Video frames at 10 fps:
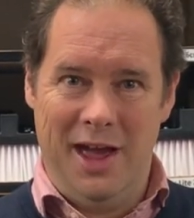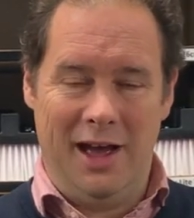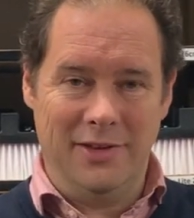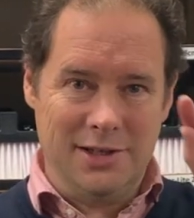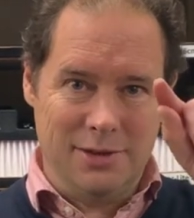
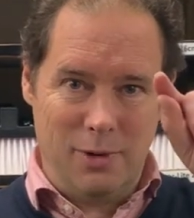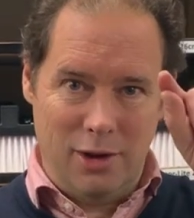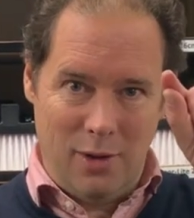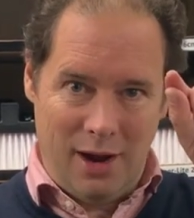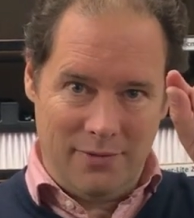And this is where
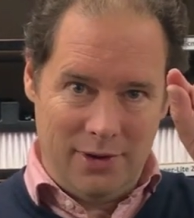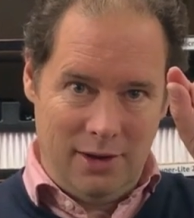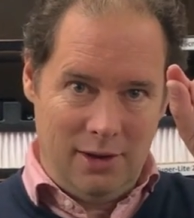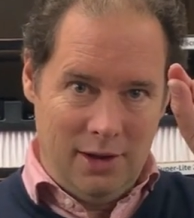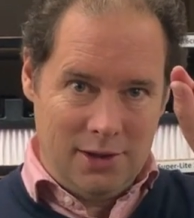you have
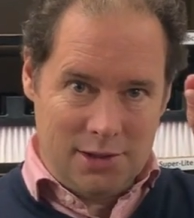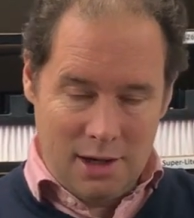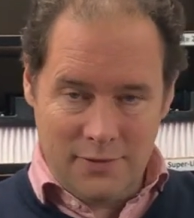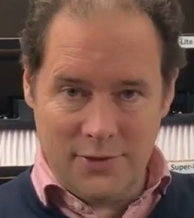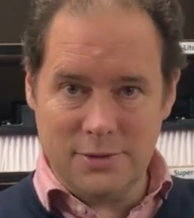the
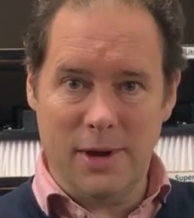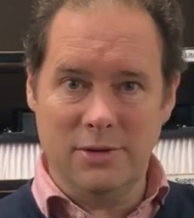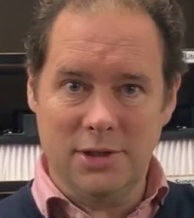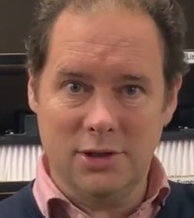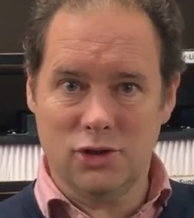surface
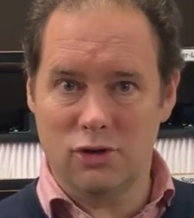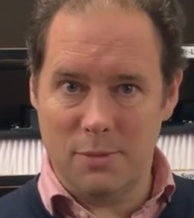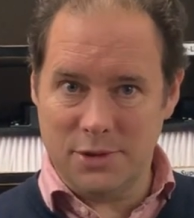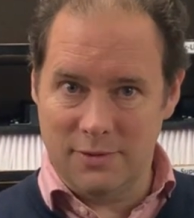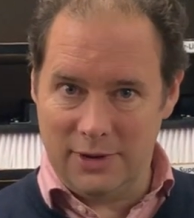mounted
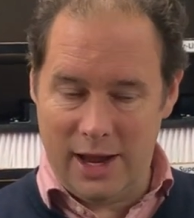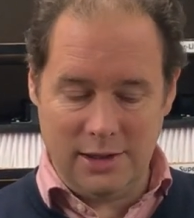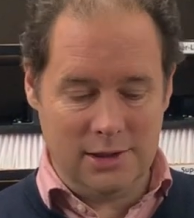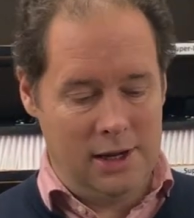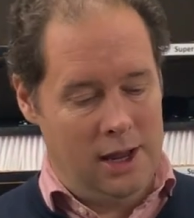strips of lead.